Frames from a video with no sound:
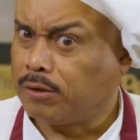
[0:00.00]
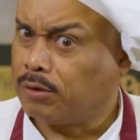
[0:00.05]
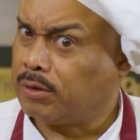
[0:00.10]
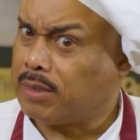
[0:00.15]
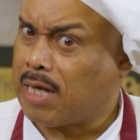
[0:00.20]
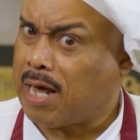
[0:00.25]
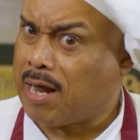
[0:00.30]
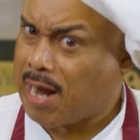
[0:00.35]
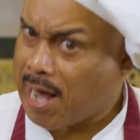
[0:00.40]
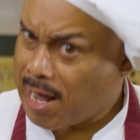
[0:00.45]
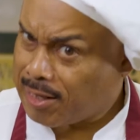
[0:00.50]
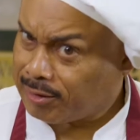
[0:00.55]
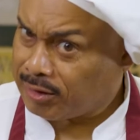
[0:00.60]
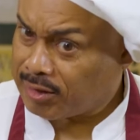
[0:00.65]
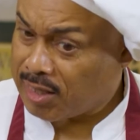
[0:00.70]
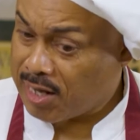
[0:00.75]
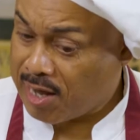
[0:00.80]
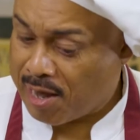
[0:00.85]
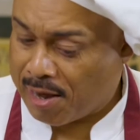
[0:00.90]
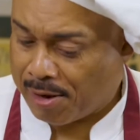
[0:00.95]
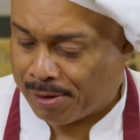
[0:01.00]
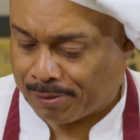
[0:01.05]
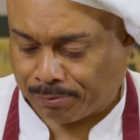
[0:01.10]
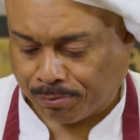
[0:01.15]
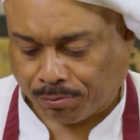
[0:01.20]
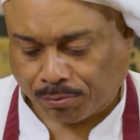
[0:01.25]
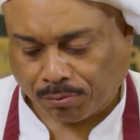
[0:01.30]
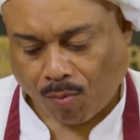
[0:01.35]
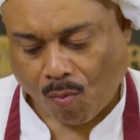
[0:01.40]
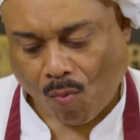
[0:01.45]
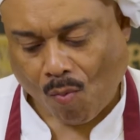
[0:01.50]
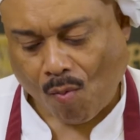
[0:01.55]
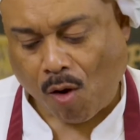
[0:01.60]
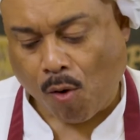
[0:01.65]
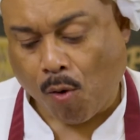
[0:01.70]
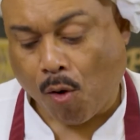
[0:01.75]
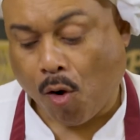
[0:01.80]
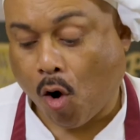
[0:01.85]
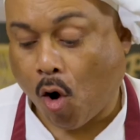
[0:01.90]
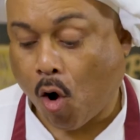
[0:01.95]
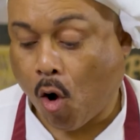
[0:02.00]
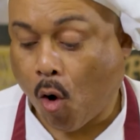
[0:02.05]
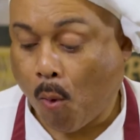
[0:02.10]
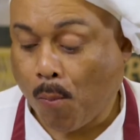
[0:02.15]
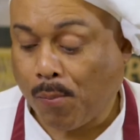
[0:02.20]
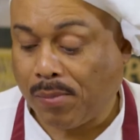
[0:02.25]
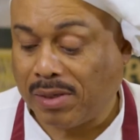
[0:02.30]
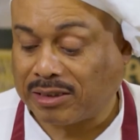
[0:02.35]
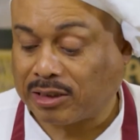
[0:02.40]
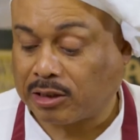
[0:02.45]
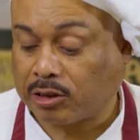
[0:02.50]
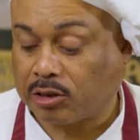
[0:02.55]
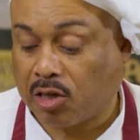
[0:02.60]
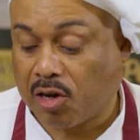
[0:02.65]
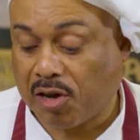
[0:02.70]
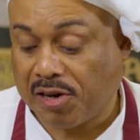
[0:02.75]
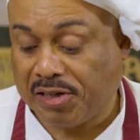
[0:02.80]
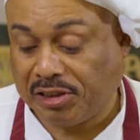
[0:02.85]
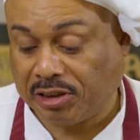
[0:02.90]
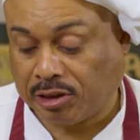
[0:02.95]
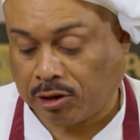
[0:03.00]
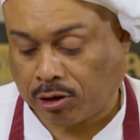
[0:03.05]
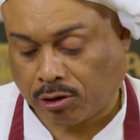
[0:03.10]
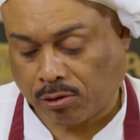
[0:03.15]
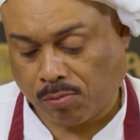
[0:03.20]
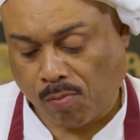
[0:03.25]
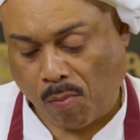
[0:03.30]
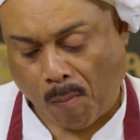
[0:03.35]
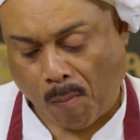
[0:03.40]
Now that there, oh my goodness.